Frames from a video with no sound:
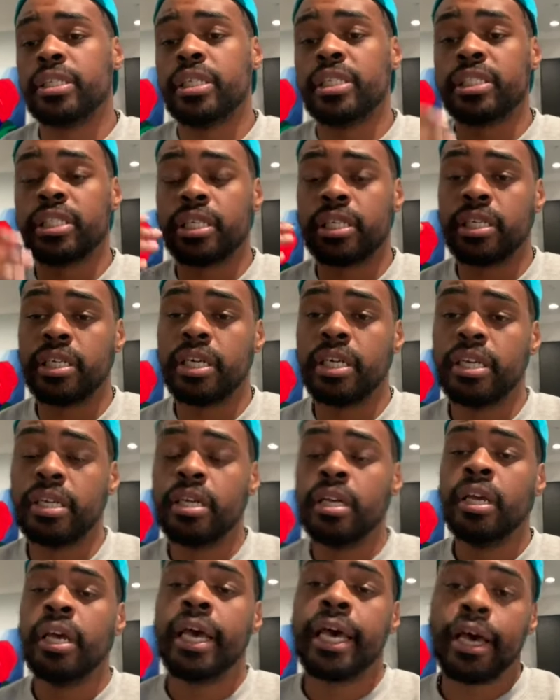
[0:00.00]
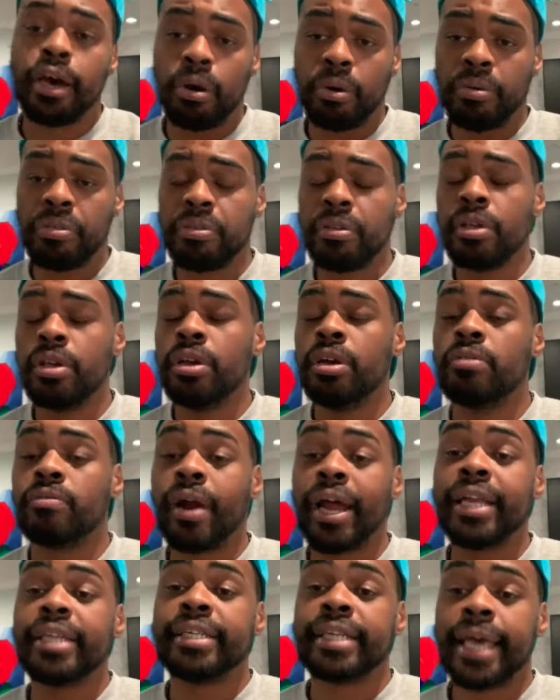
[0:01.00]
It's in good health
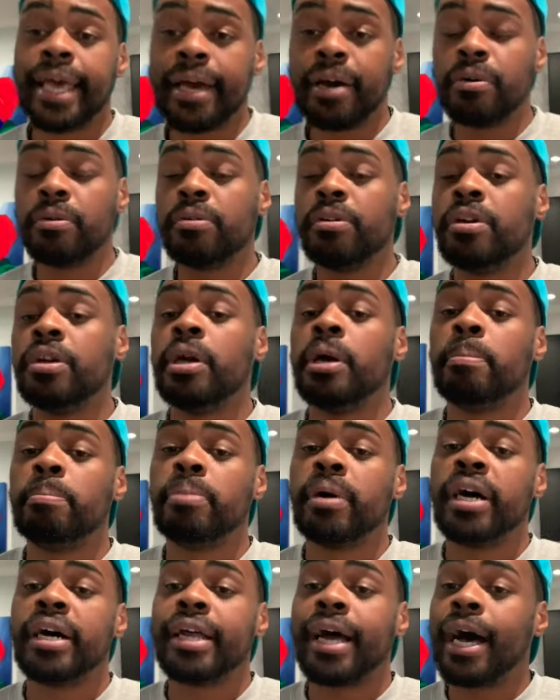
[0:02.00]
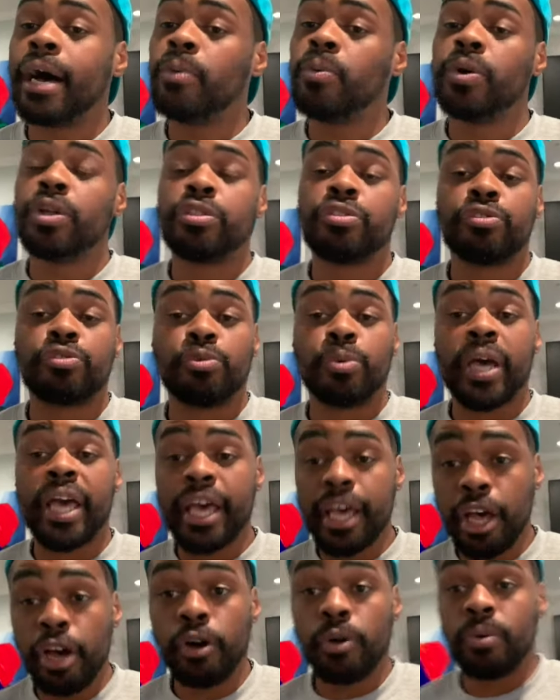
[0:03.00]
right now, but I went through
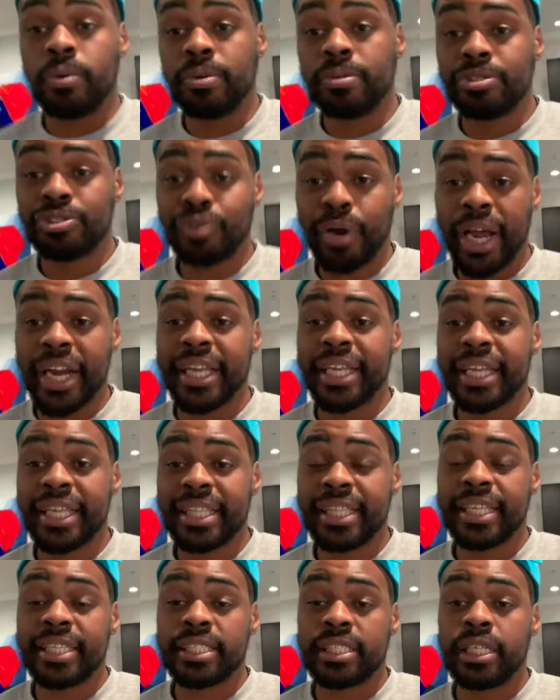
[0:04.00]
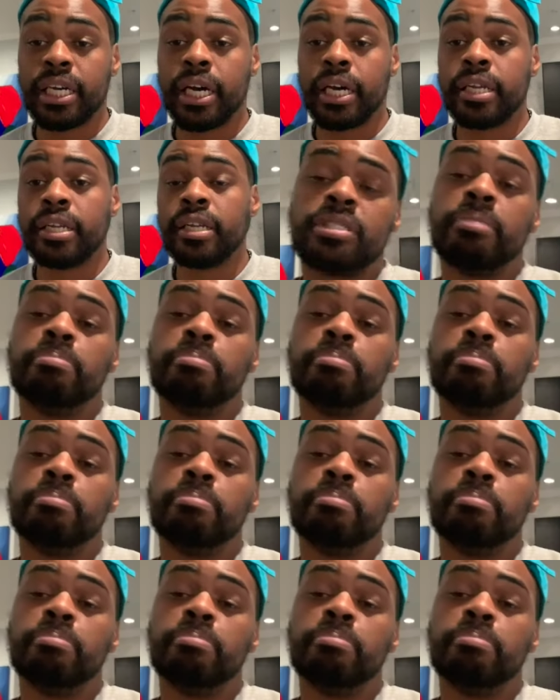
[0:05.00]
hell trying to get this done.